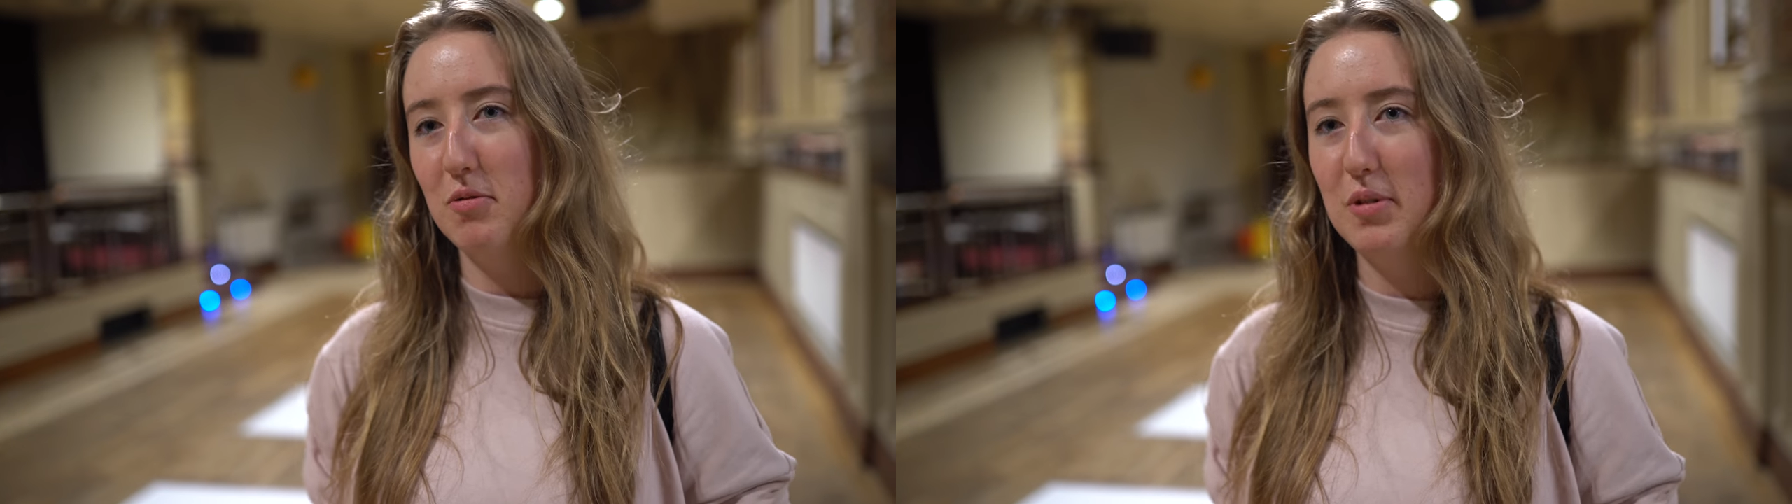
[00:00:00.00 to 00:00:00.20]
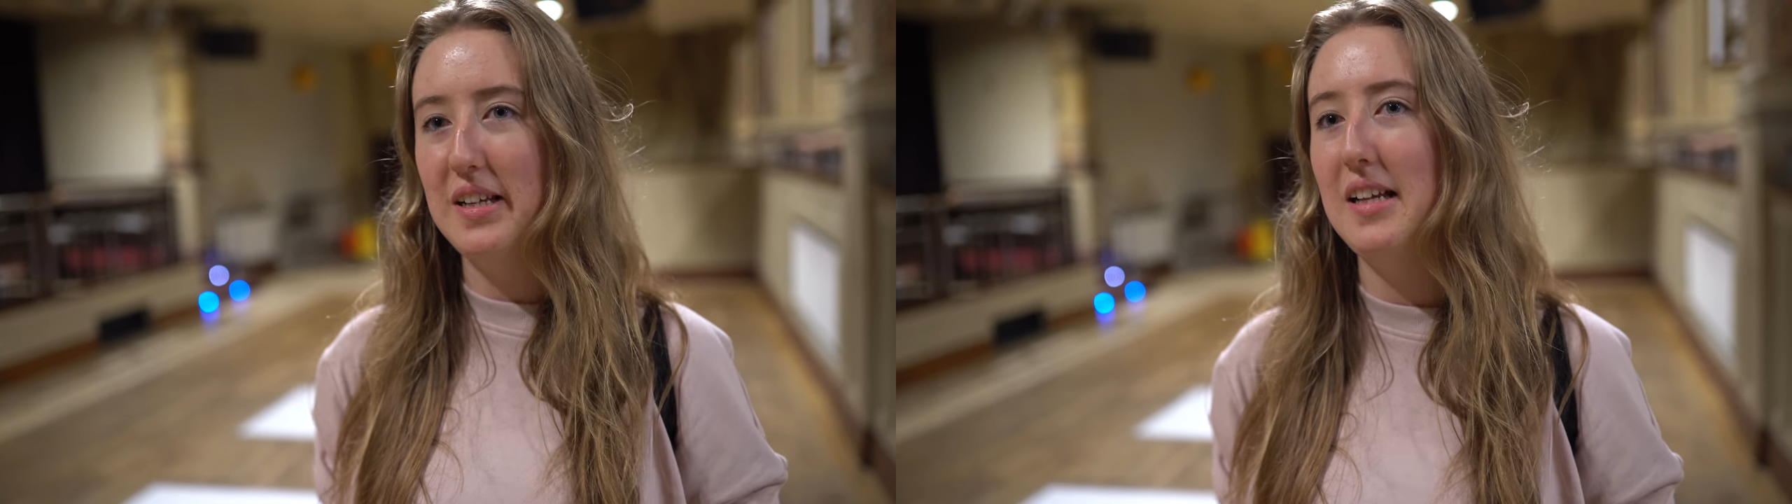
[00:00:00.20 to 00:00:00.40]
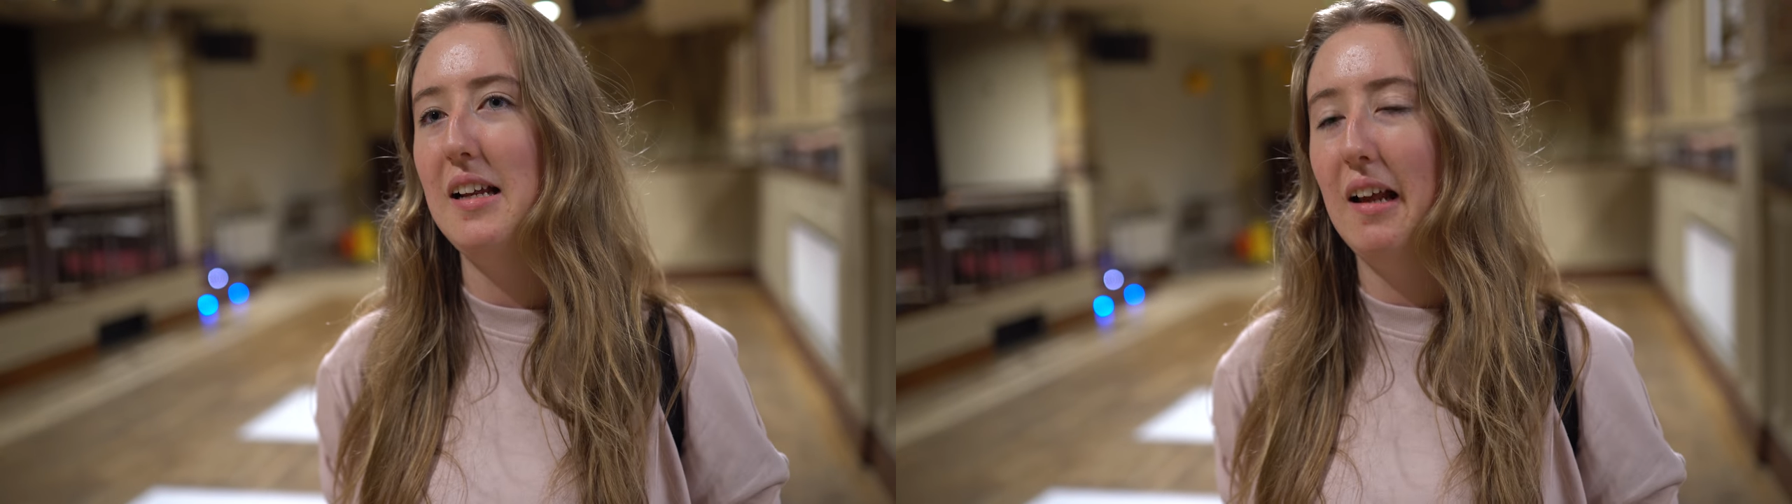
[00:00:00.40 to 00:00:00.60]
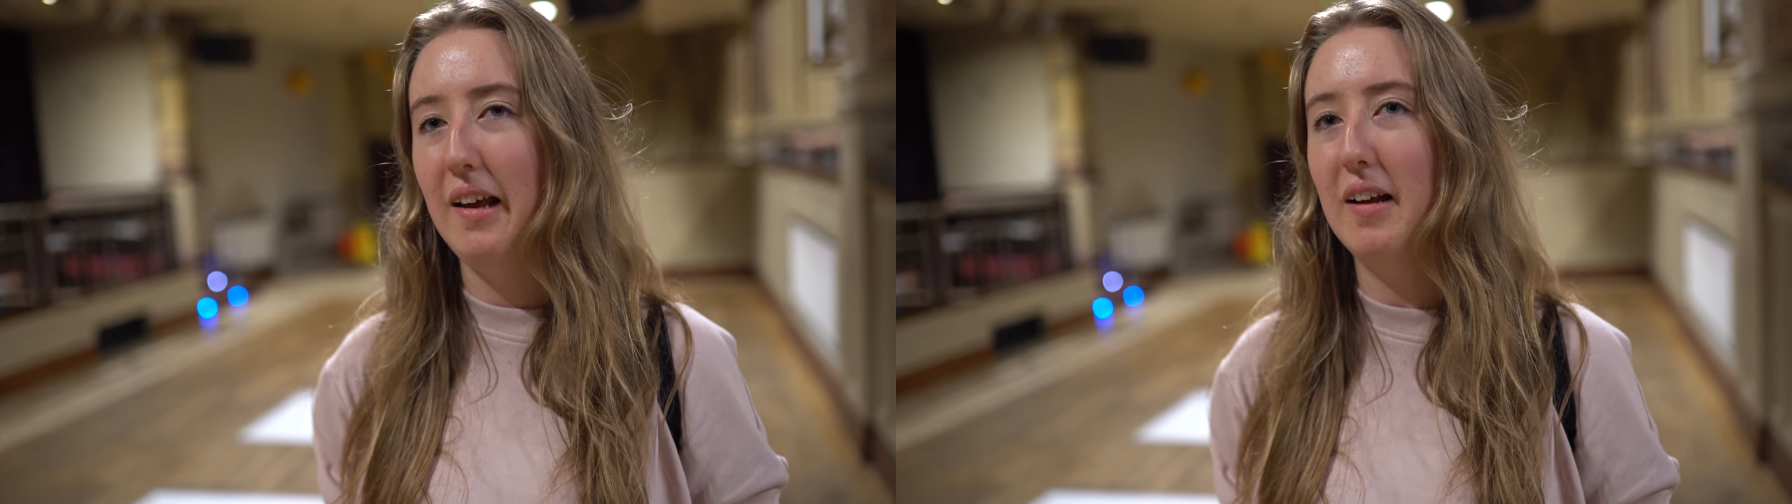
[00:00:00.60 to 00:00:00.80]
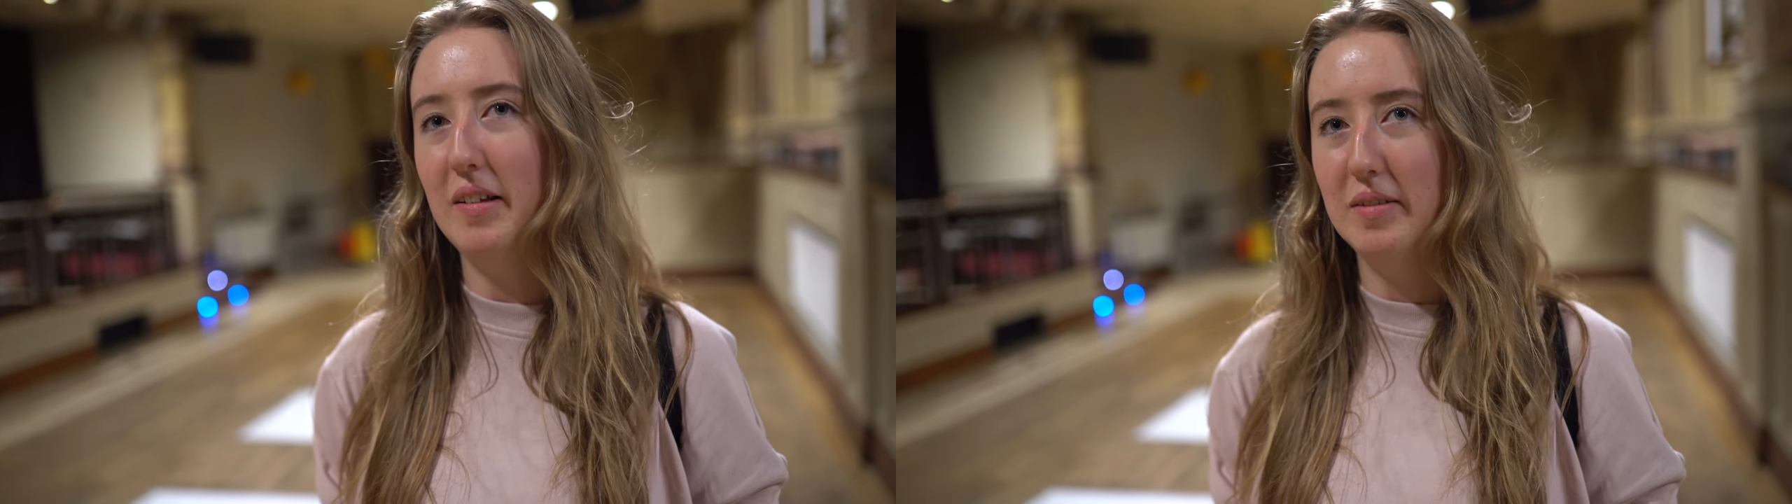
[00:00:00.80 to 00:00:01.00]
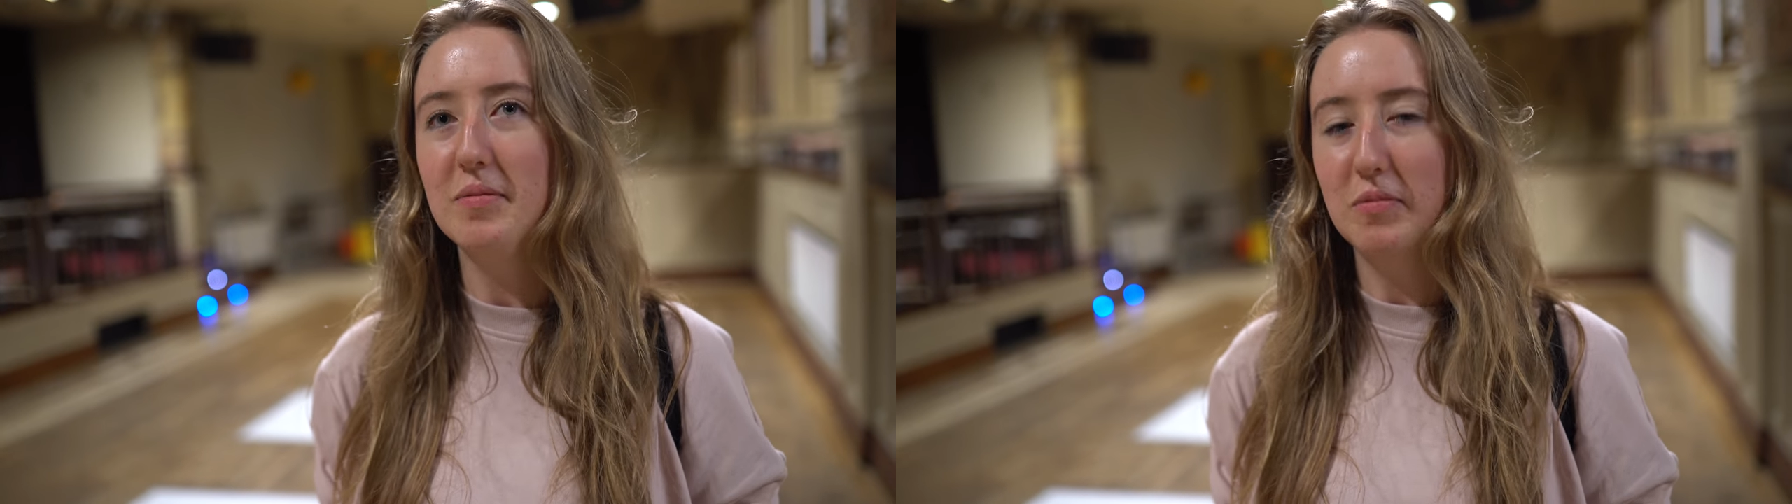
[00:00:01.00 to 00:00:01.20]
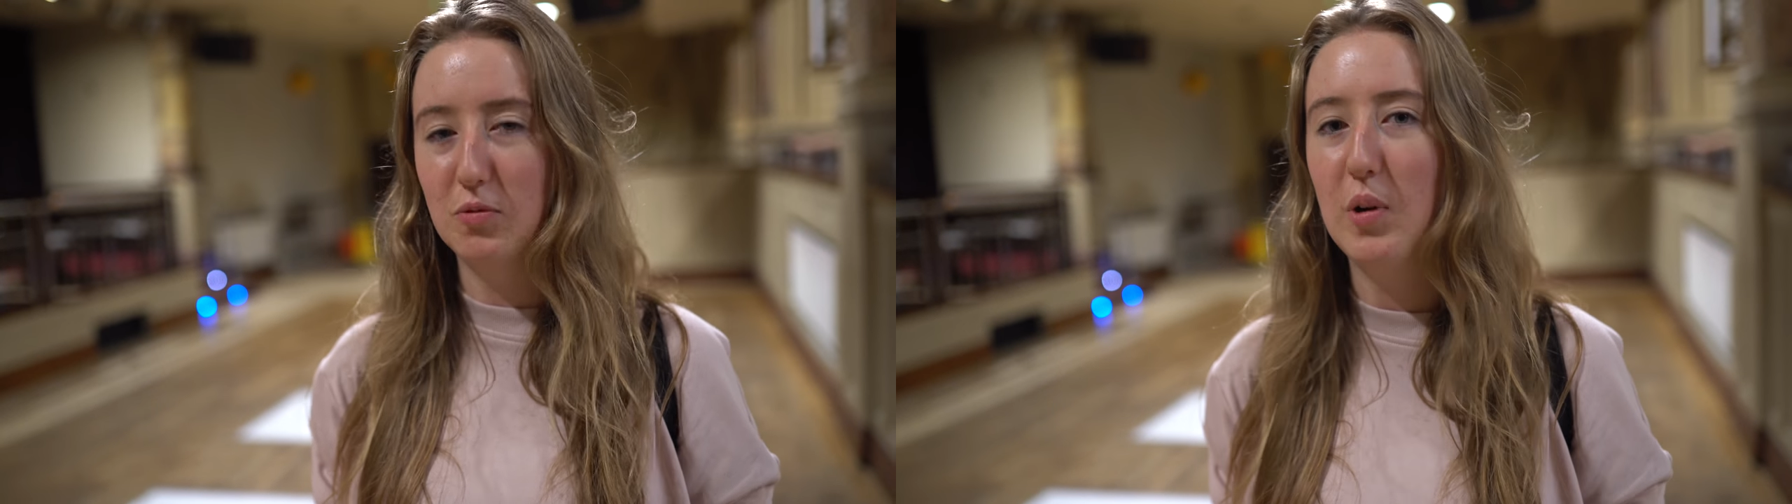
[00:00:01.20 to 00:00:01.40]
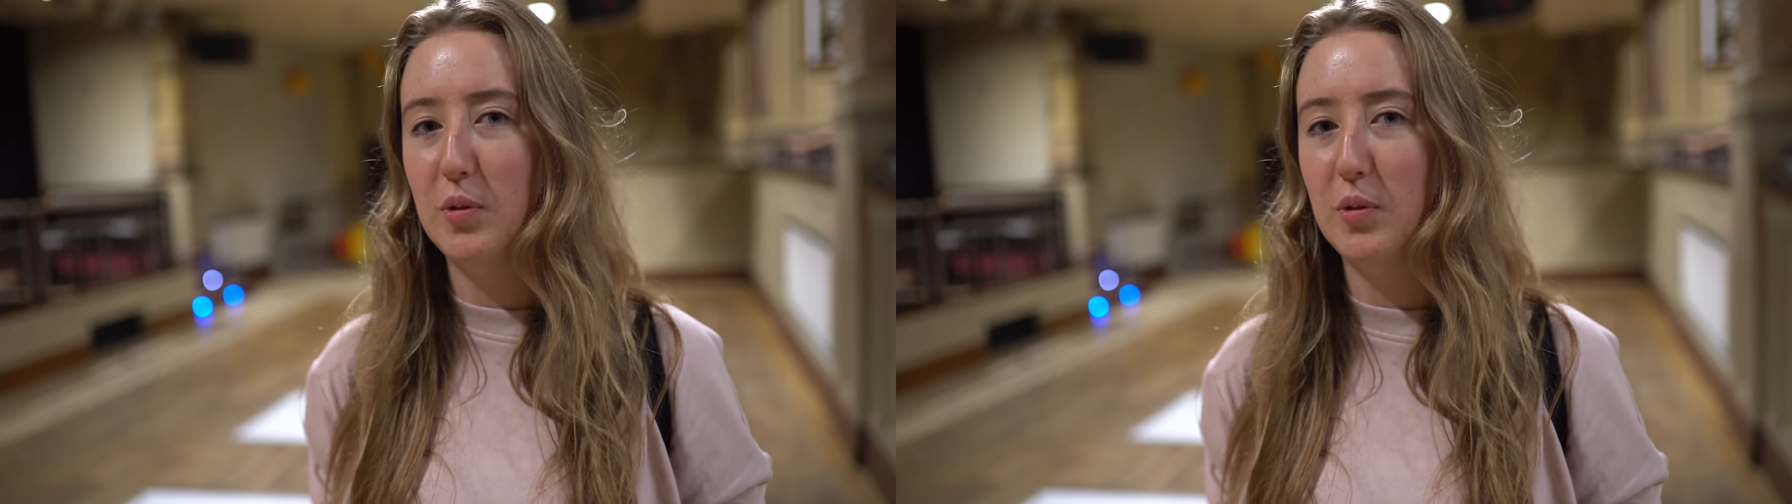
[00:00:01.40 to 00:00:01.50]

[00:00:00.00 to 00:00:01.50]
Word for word: Really like what